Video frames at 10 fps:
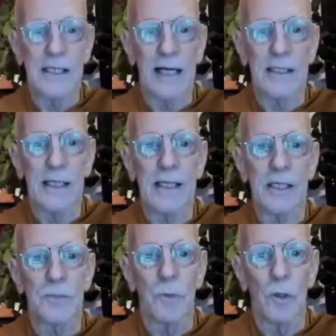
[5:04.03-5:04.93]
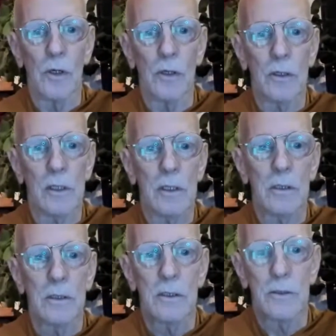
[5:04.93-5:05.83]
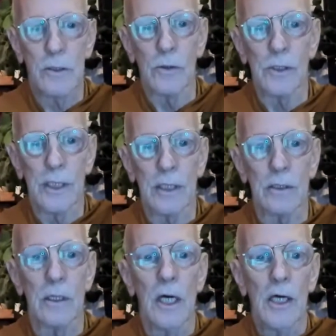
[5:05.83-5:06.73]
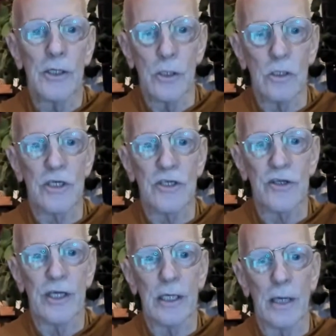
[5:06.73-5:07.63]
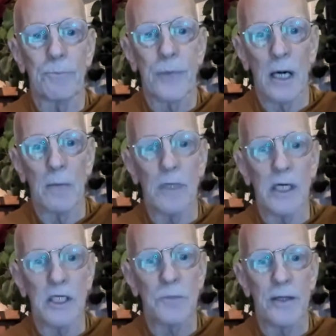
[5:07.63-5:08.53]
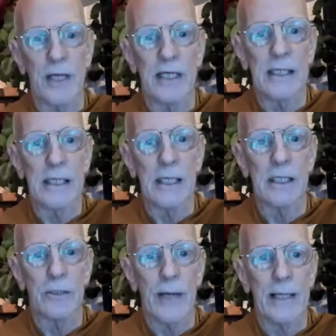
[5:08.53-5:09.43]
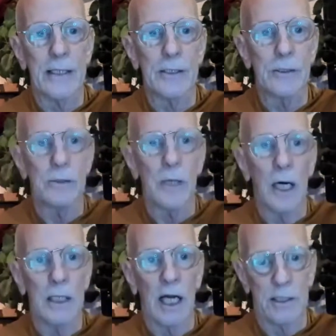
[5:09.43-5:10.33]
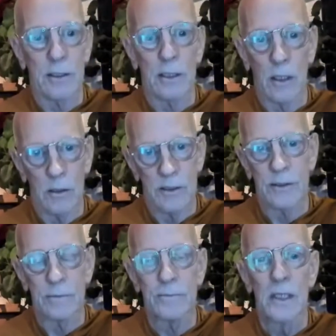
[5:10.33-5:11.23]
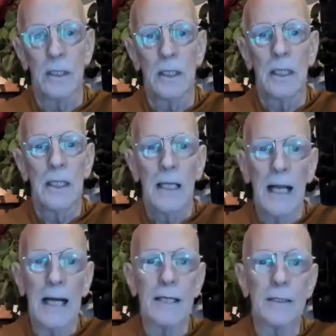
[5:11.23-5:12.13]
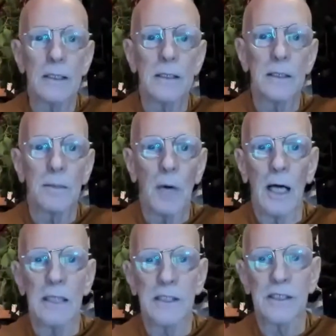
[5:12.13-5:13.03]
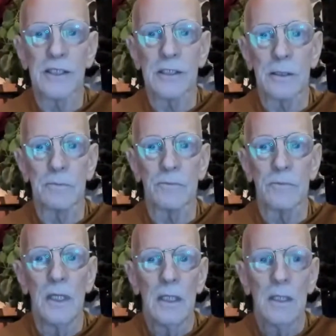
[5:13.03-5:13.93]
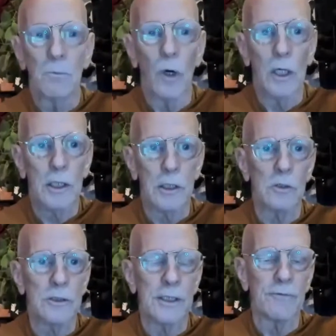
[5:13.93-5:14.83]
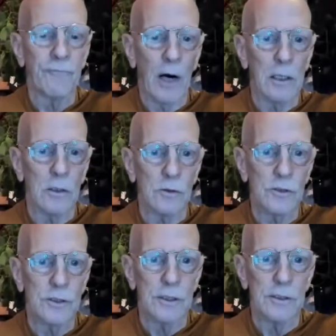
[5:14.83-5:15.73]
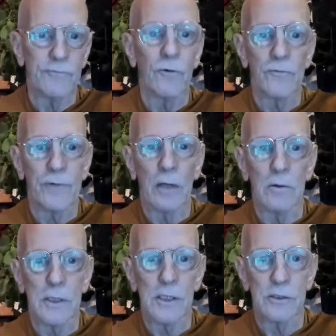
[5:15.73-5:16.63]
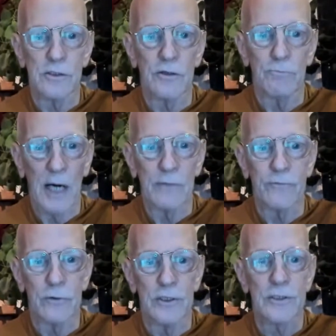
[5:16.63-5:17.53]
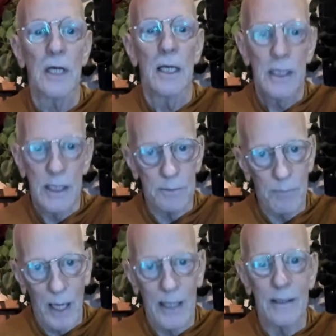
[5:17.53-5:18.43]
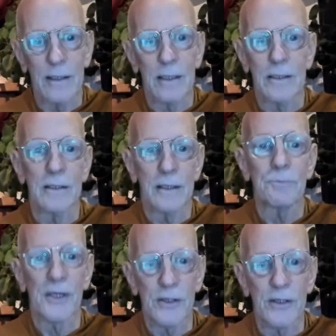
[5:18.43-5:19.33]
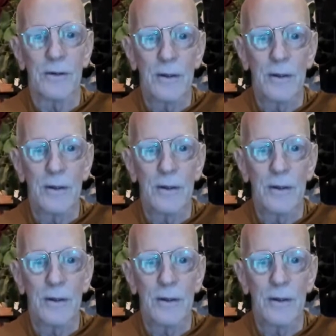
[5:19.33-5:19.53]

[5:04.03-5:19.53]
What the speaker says: technique is more tuned in, uses the impermanence, but then getting directly to anatta also. And the Mahasi system more closely follows the Four Foundations of Mindfulness, in my opinion.